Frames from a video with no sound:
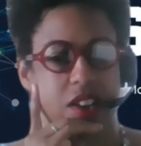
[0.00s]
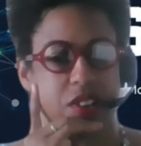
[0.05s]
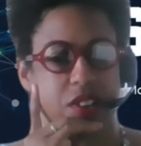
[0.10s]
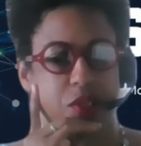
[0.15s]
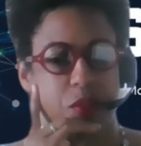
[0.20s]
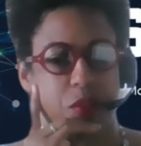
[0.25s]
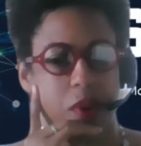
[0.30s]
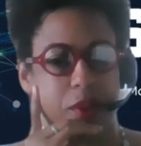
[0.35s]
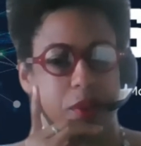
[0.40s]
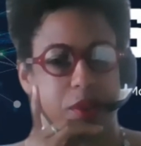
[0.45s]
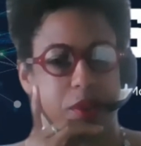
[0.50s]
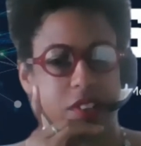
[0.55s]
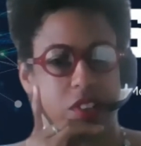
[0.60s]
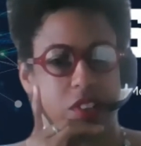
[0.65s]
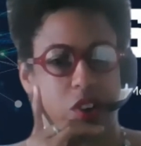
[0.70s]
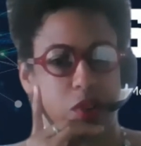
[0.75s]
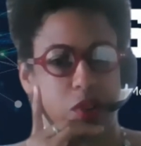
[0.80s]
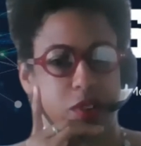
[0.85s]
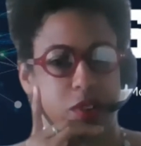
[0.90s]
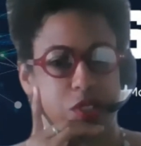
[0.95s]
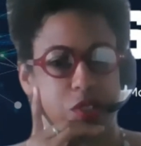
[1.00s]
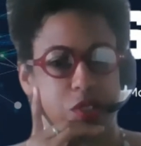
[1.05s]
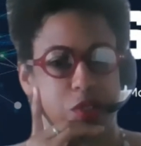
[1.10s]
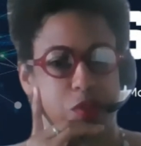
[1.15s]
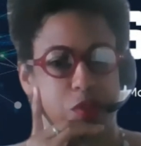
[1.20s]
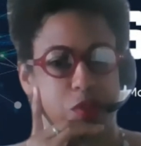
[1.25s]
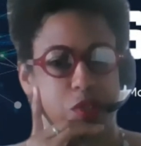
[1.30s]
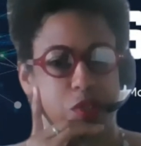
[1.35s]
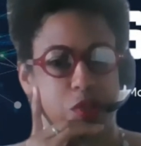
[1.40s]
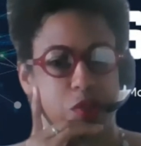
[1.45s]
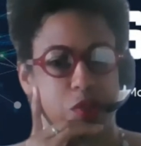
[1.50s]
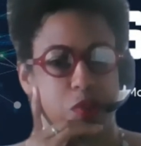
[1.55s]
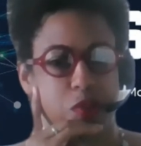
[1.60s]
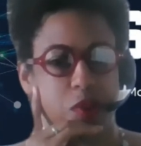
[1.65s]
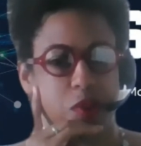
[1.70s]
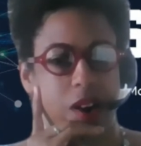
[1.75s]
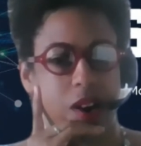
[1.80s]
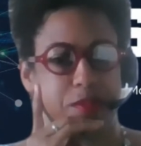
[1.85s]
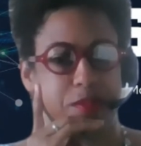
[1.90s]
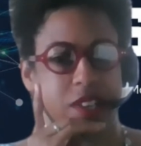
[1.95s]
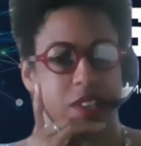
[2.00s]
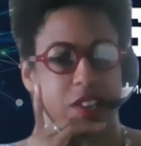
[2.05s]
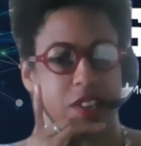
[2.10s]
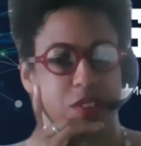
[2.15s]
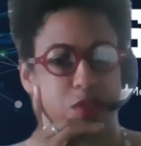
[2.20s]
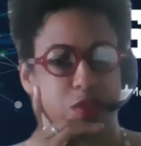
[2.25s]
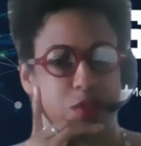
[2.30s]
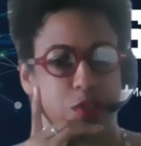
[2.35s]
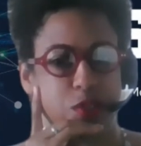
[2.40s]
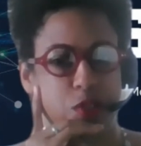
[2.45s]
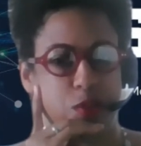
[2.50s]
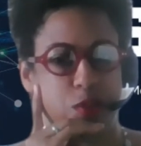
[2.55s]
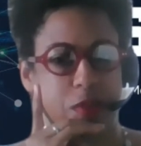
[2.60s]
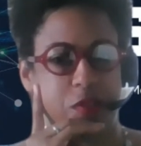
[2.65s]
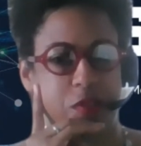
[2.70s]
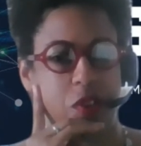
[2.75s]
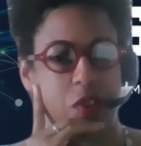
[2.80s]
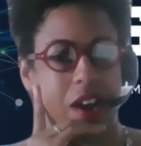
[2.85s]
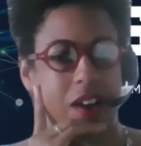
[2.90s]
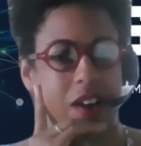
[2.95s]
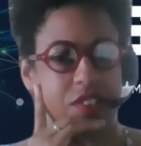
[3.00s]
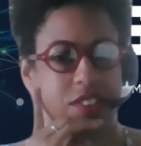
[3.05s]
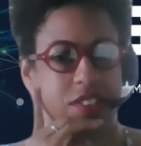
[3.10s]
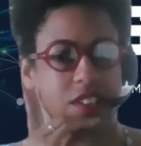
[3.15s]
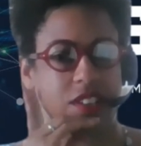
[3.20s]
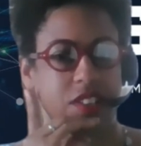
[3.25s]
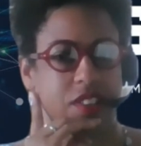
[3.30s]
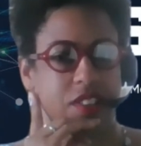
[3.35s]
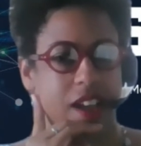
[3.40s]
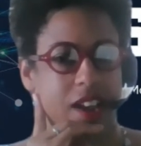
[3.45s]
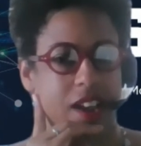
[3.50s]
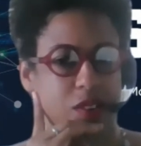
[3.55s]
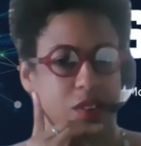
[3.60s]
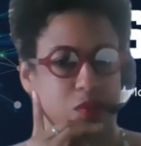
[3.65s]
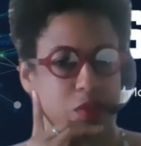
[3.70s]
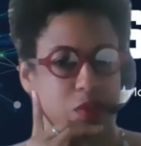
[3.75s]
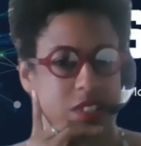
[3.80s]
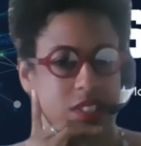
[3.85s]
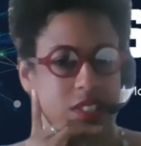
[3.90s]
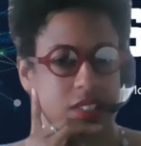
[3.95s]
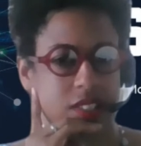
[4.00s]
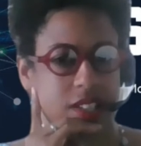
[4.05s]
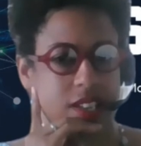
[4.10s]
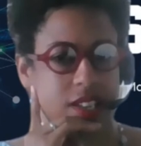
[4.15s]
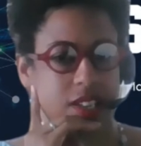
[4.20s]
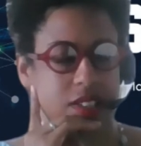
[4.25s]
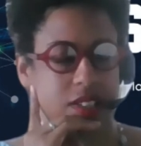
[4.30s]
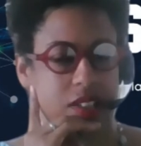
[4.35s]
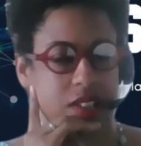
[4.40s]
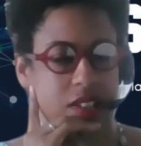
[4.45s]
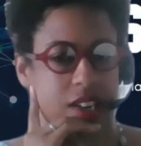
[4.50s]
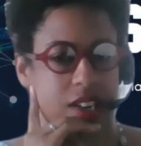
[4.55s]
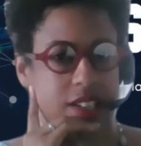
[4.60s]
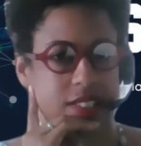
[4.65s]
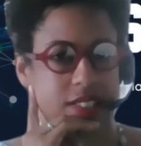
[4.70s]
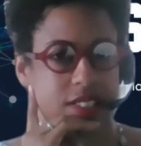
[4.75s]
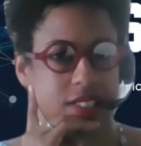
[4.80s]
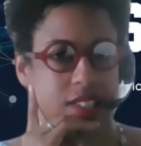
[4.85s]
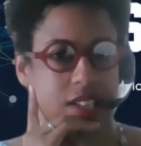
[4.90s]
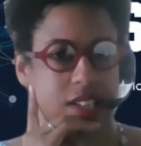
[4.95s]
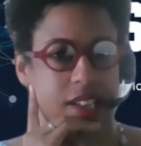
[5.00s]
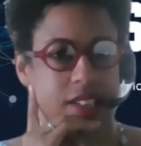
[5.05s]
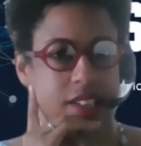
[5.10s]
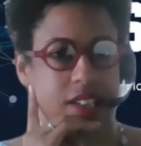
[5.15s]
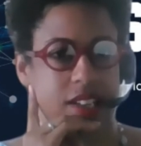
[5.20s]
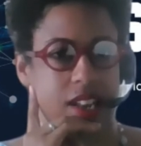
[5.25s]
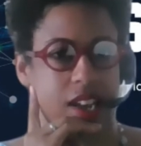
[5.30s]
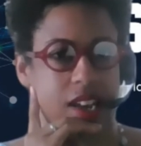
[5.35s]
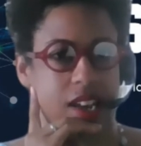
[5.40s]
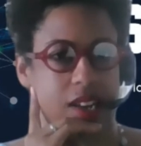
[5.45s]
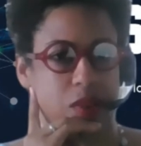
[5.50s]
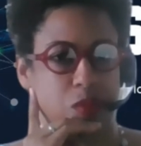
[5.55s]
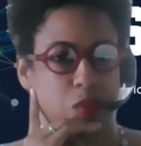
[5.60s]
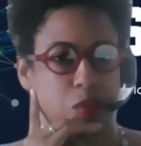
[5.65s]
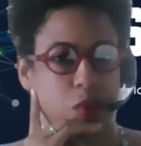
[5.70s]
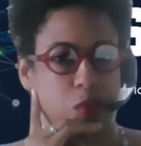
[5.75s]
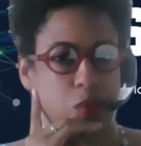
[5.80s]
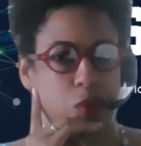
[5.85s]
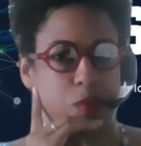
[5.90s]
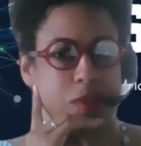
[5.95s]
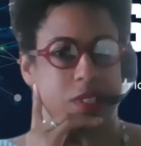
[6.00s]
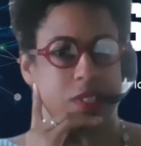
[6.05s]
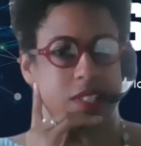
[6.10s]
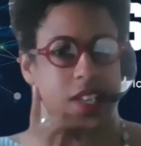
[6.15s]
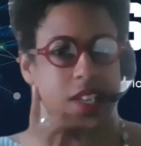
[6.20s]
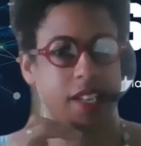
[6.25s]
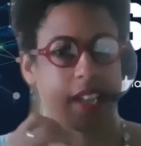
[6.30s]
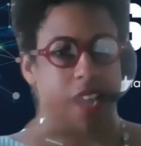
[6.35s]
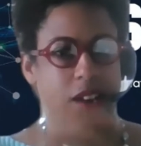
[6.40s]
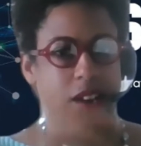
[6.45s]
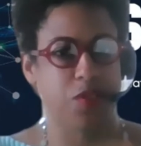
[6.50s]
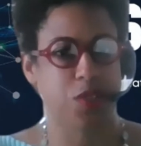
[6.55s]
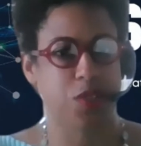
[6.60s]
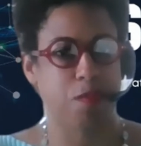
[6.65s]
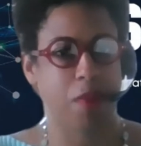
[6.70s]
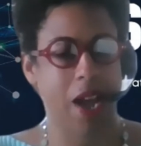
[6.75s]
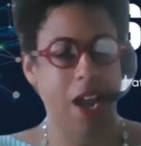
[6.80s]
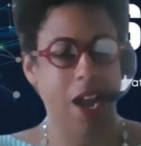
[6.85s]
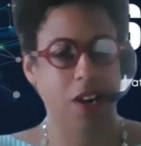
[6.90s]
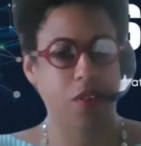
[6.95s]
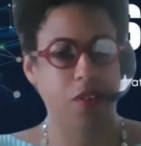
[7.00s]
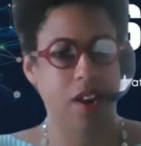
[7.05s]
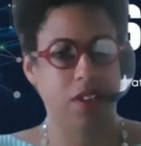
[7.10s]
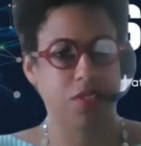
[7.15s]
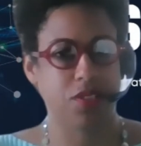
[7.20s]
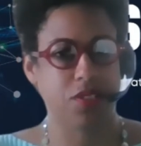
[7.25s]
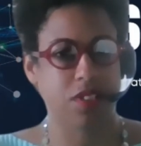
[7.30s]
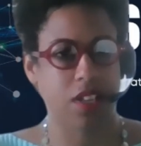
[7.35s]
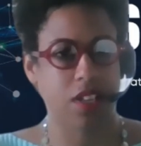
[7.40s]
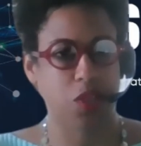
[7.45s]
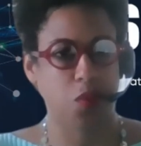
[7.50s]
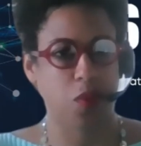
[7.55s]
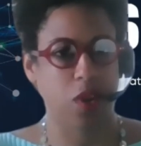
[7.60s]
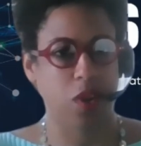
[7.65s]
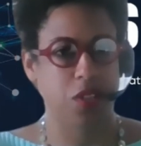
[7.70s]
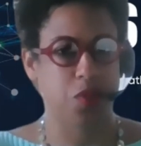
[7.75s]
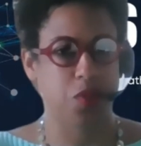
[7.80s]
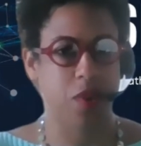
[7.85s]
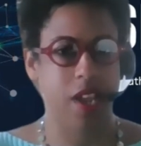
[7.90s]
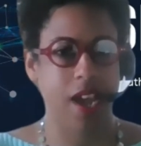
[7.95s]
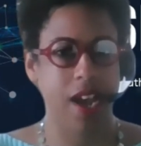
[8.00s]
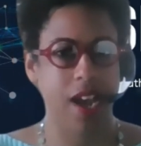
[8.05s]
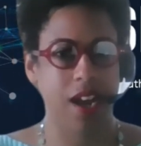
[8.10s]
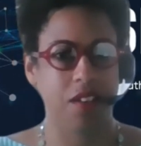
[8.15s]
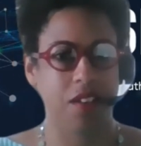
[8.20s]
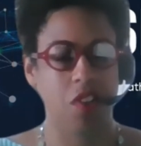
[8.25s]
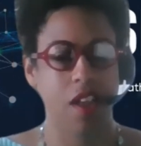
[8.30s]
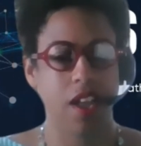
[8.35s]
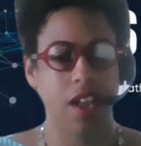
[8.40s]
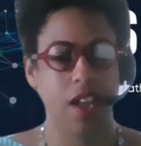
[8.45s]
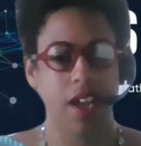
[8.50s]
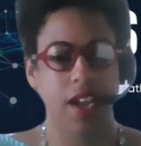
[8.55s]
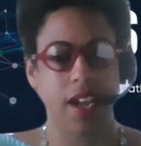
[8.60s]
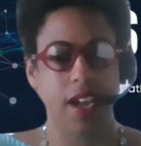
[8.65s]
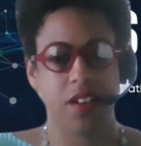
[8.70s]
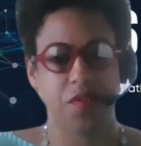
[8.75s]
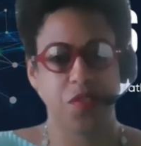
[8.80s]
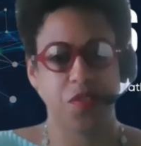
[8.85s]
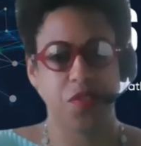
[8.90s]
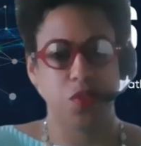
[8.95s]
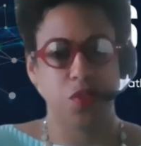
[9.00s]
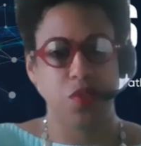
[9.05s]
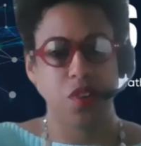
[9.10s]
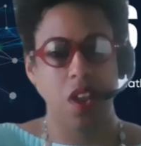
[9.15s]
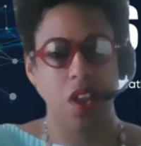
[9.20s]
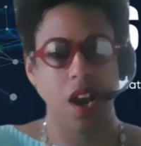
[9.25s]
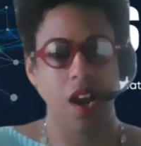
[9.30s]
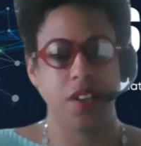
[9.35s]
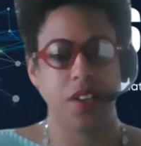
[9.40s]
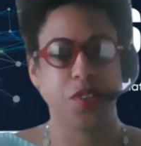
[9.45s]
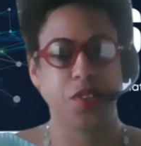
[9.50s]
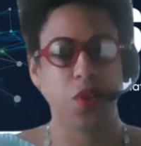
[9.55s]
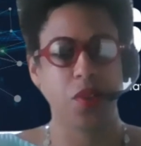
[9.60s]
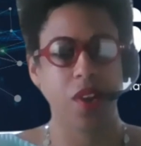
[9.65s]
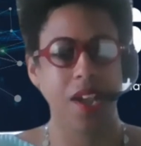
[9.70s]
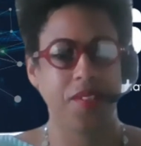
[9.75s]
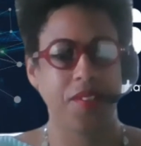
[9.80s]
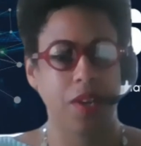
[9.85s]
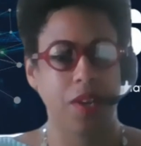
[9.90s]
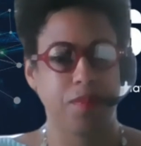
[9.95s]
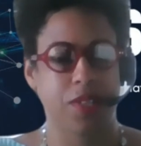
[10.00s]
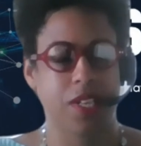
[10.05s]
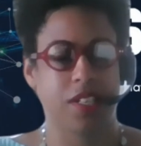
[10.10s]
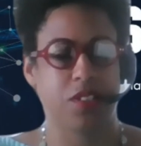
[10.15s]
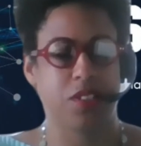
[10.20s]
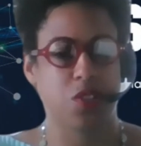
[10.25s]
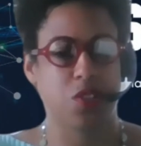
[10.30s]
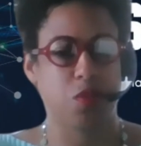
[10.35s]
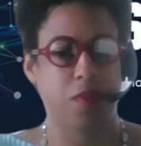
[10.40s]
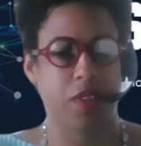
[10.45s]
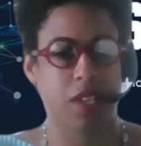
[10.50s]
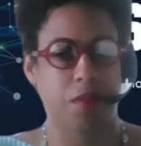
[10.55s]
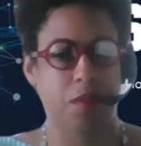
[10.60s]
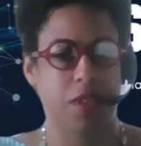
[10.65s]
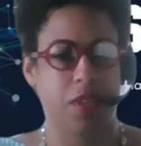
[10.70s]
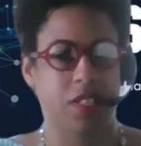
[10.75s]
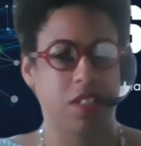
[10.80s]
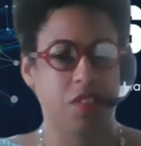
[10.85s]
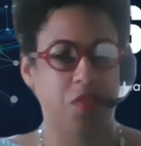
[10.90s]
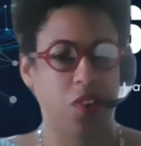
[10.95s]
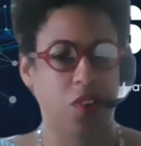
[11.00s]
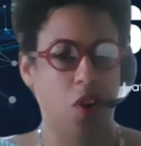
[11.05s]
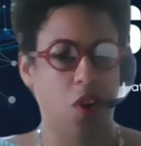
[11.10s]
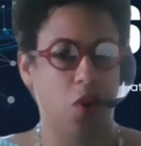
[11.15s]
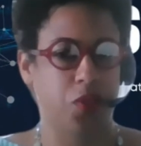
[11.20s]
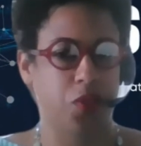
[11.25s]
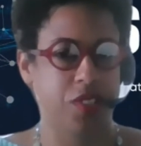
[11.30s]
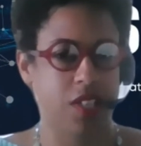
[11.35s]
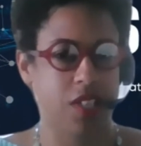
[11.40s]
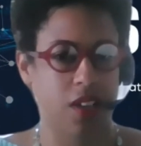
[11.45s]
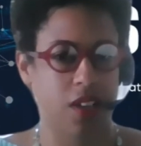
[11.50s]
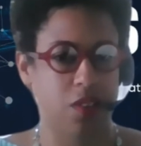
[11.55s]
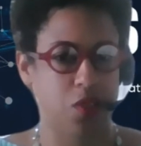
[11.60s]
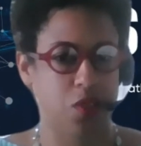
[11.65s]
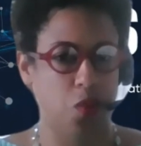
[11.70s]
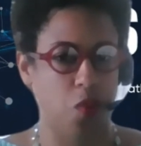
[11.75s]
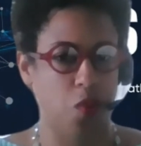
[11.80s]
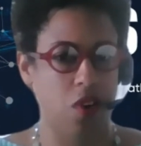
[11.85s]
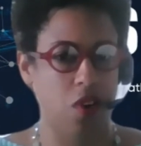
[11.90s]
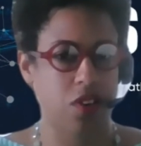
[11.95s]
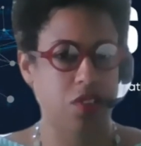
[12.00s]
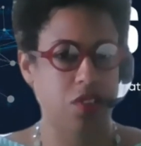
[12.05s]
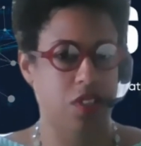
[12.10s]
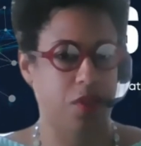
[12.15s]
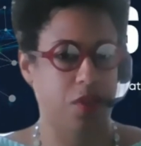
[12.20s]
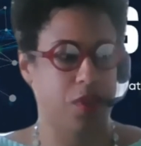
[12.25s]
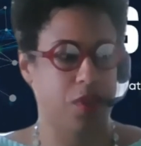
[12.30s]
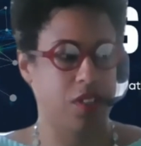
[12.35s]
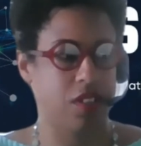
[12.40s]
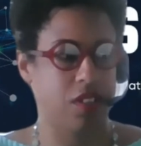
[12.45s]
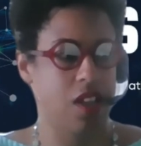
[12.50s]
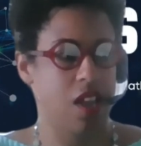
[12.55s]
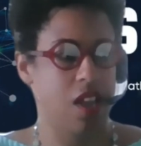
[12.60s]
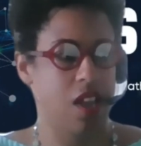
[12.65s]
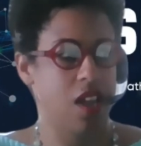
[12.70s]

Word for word: so i would encourage you to update your zoom if you haven't done that recently uh, and uh, we'll, we'll be sending out some backgrounds like the ones we have and if you uh, don't have an updated zoom it can be difficult to get it to work so i would in,